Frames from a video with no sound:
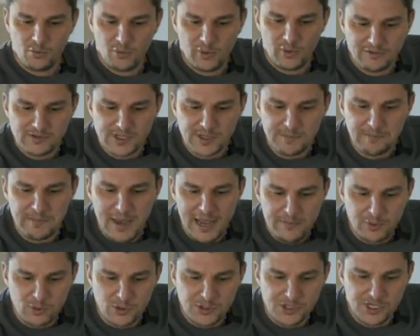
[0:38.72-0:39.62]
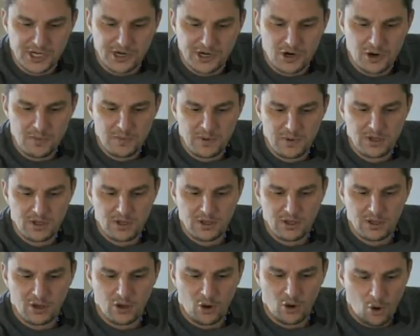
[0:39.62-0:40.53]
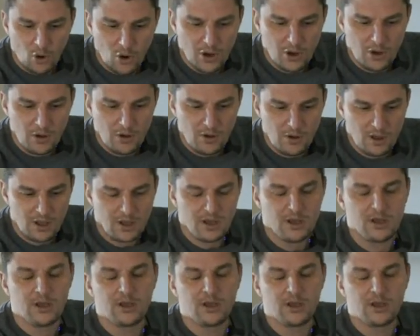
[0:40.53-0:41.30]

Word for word: We have some maple syrup, oil,